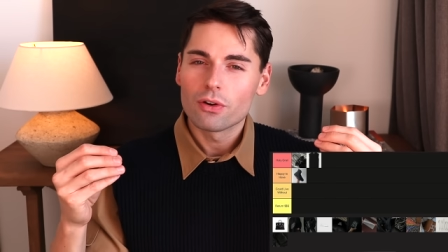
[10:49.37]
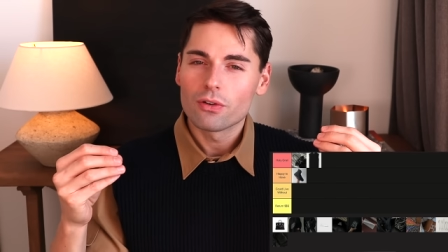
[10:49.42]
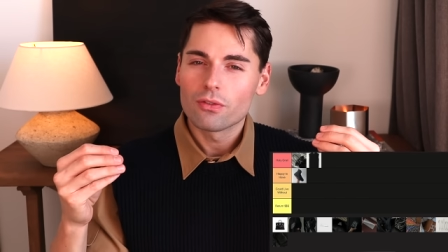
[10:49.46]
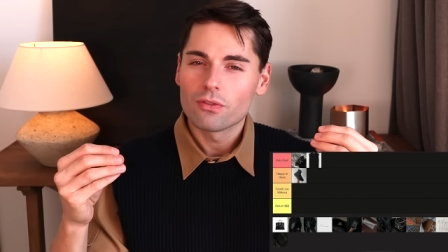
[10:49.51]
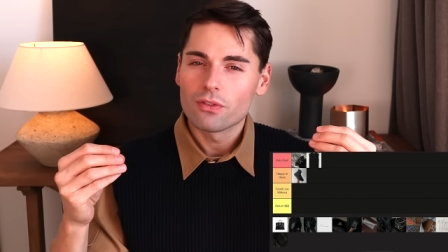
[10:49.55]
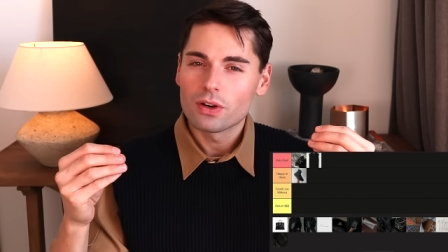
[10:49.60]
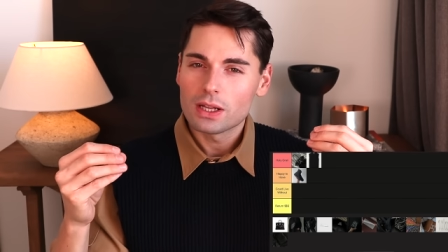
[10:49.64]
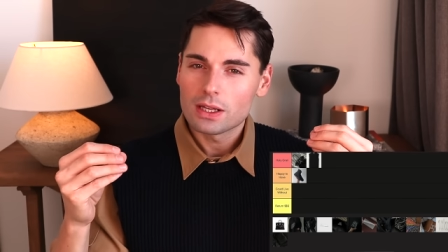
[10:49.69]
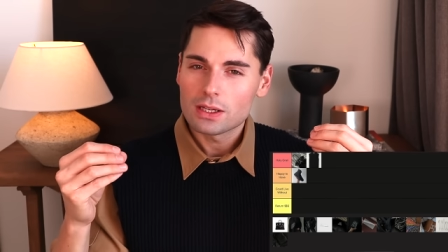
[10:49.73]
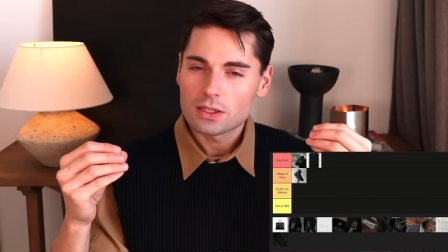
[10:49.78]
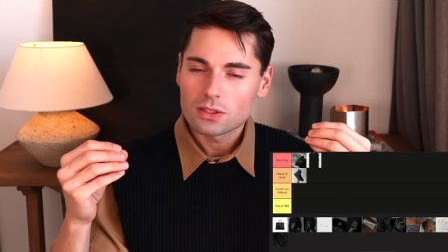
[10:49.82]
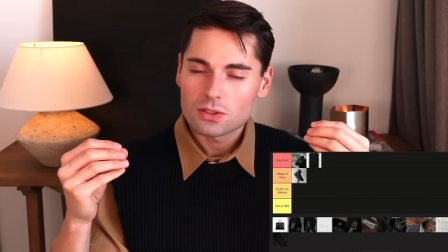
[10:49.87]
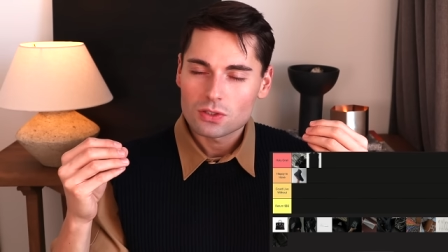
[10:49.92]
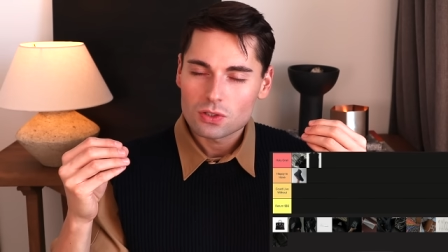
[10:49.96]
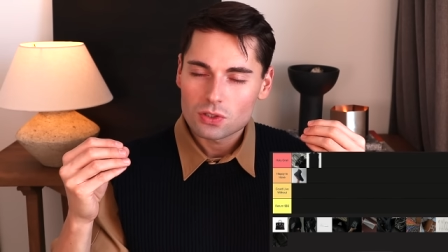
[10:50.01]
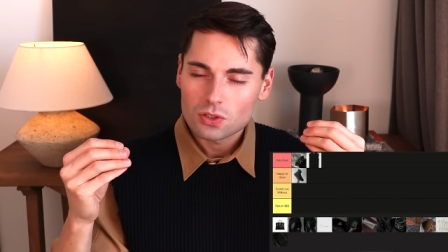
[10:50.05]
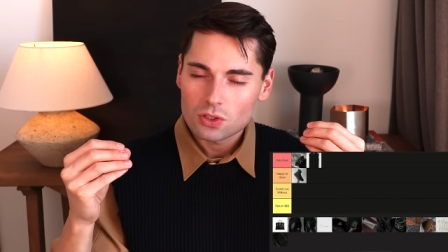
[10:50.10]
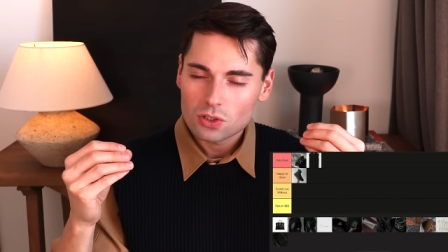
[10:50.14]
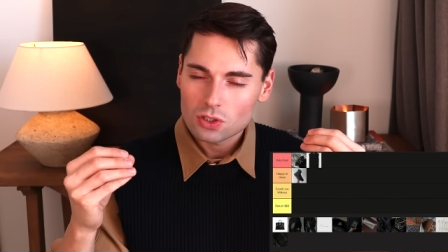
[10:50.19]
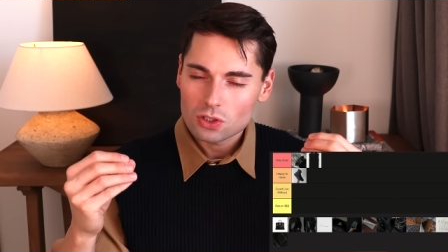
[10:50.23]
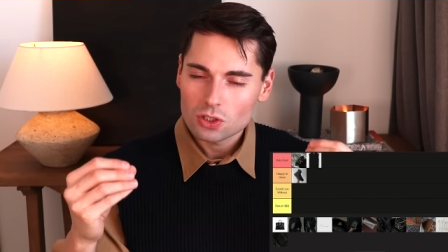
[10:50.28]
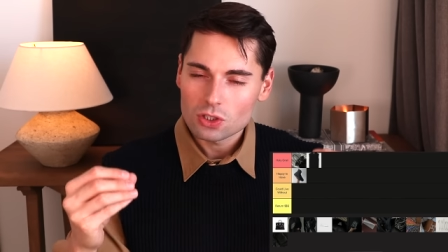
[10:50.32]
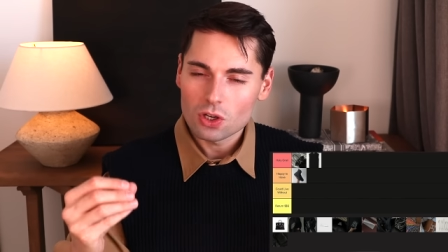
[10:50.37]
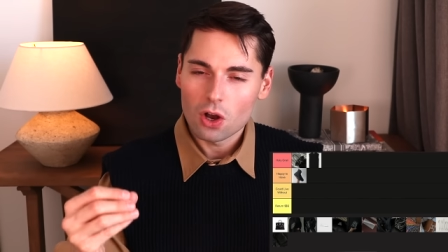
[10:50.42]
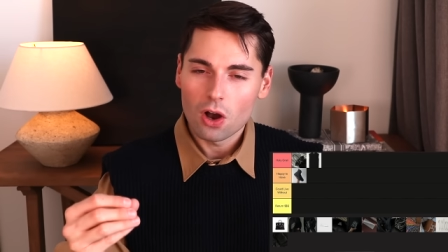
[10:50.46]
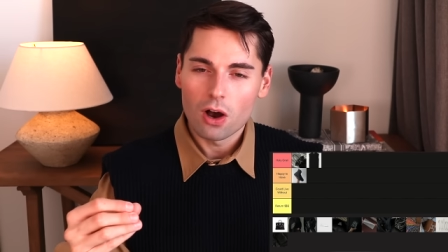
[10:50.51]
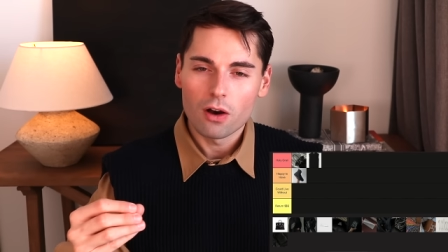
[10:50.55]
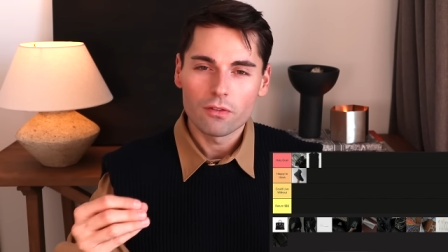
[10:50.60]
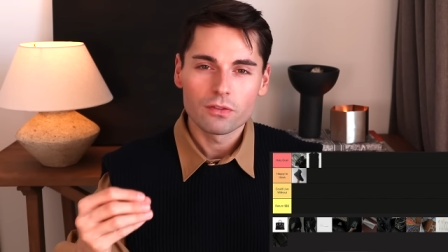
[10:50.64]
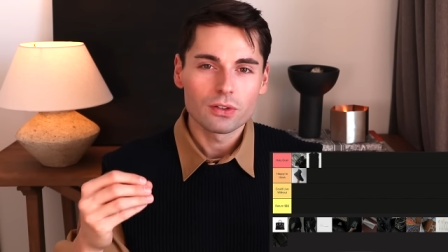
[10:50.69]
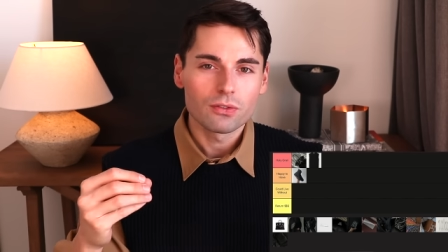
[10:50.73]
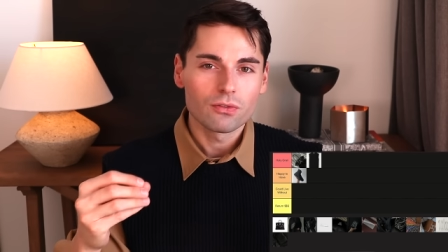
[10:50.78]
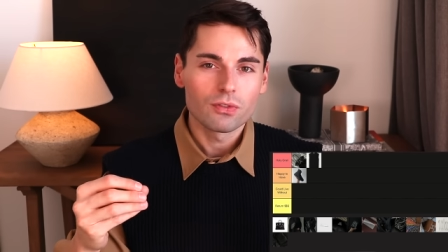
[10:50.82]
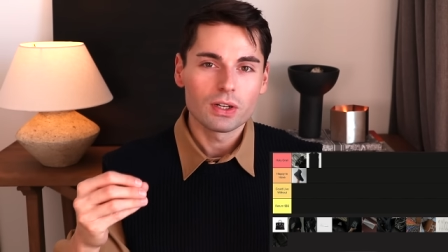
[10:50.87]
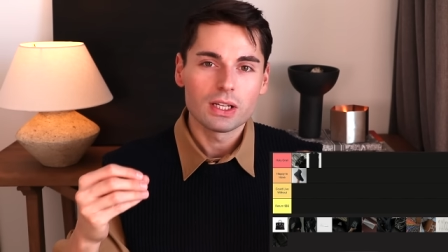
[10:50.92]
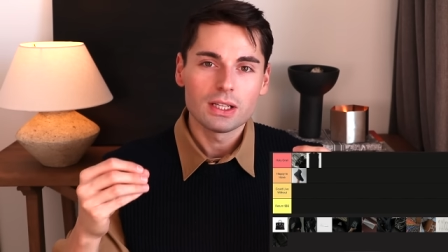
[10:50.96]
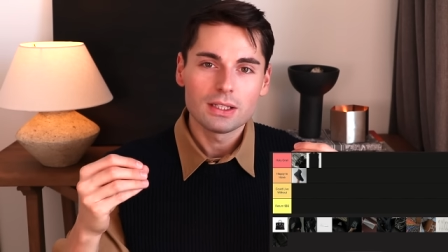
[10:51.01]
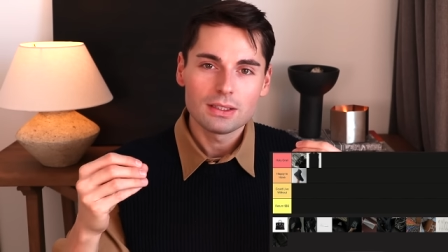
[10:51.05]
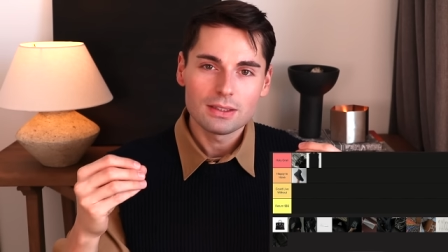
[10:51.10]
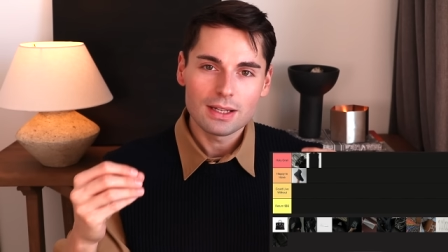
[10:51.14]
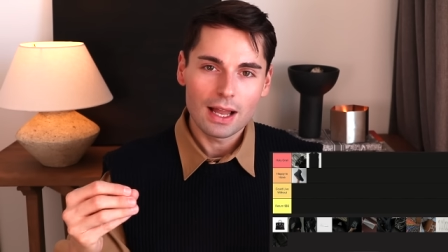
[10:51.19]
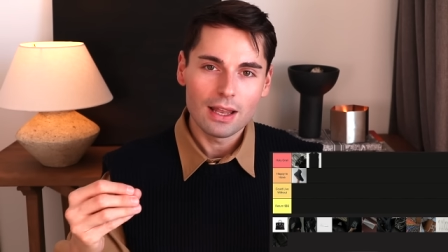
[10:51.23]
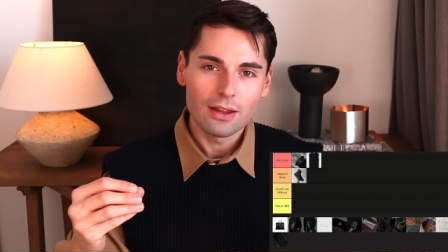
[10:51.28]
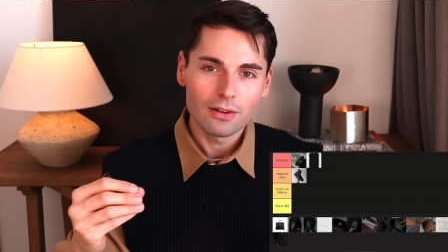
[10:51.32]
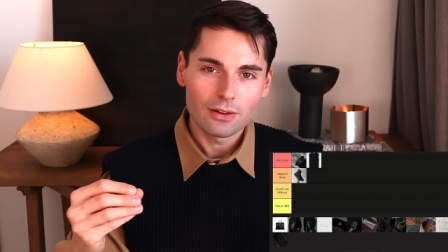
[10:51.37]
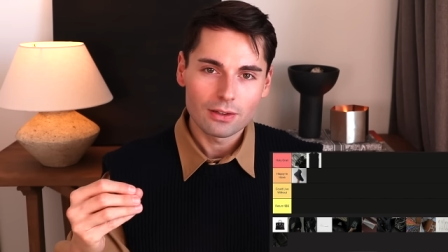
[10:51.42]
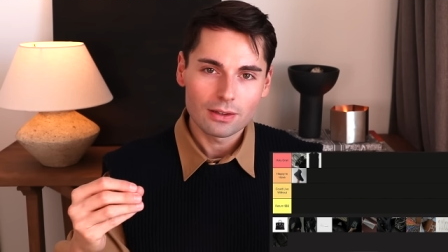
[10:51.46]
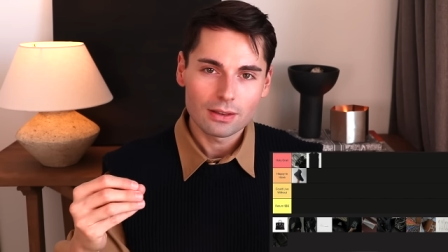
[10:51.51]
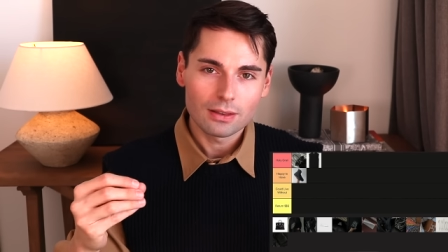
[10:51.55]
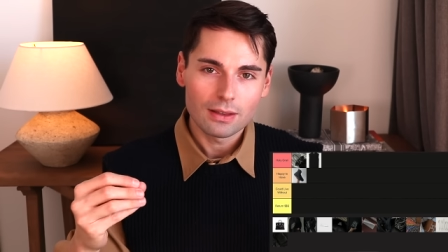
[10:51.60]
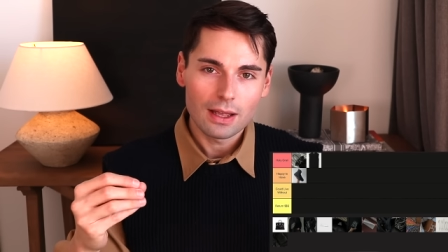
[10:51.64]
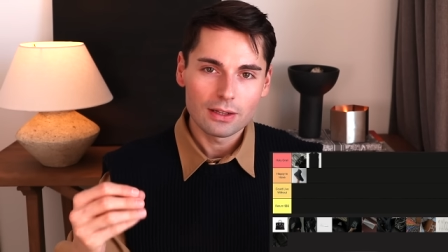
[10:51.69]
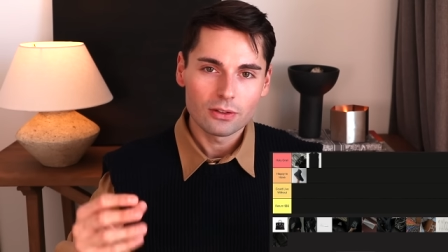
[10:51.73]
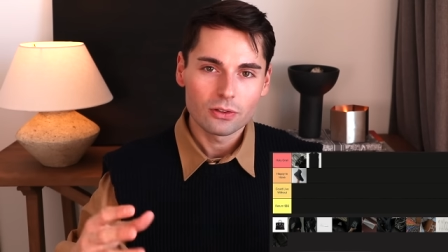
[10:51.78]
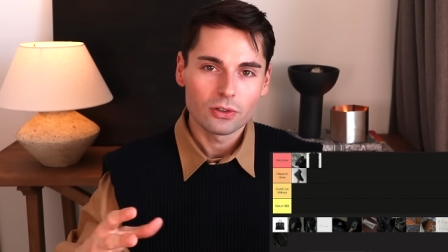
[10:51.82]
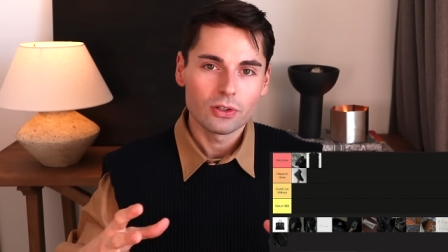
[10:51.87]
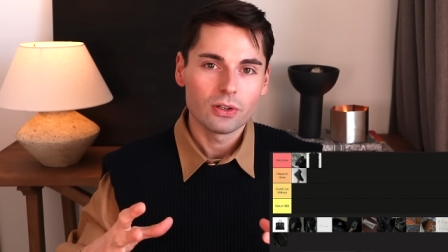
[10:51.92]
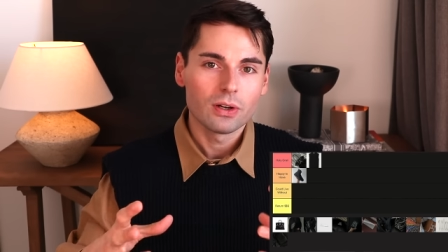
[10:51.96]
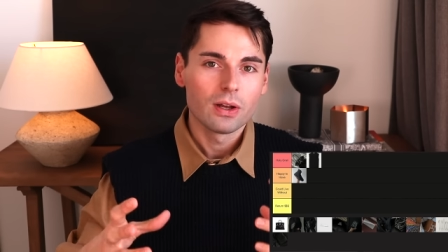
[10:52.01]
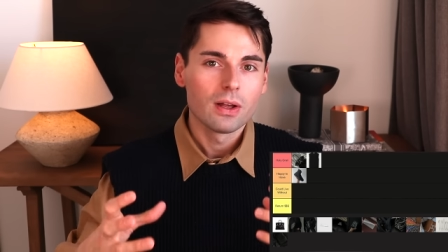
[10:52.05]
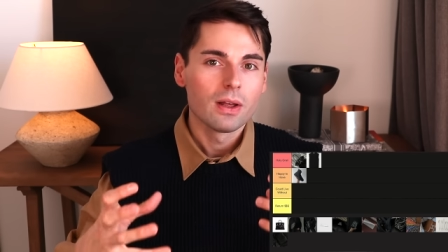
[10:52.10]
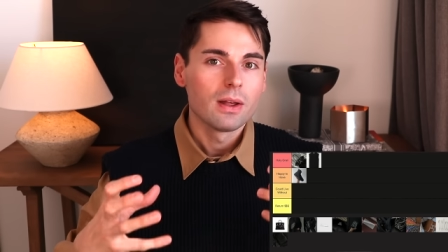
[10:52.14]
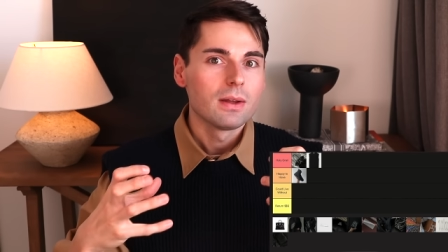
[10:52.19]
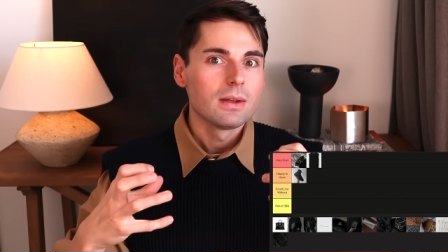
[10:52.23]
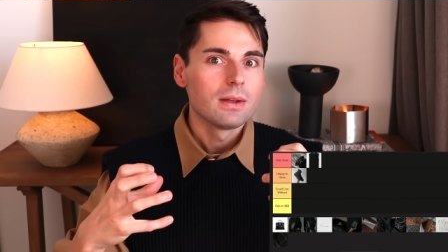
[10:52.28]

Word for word: a really soft, really delicate leather